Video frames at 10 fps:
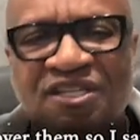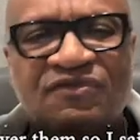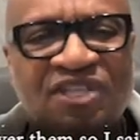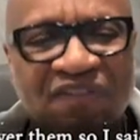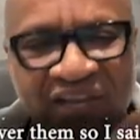
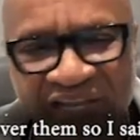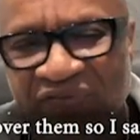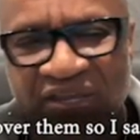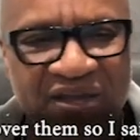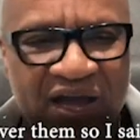to the
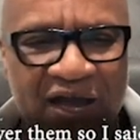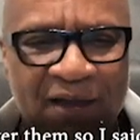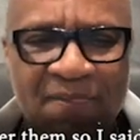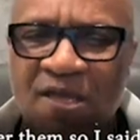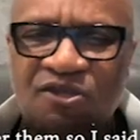living
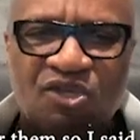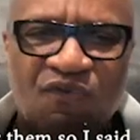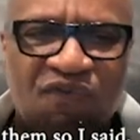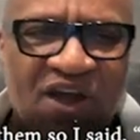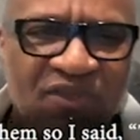God. So
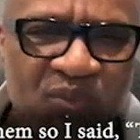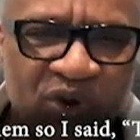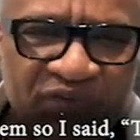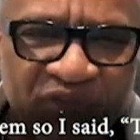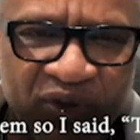far, the
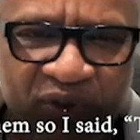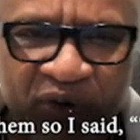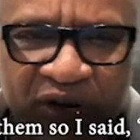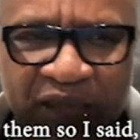word of the Lord.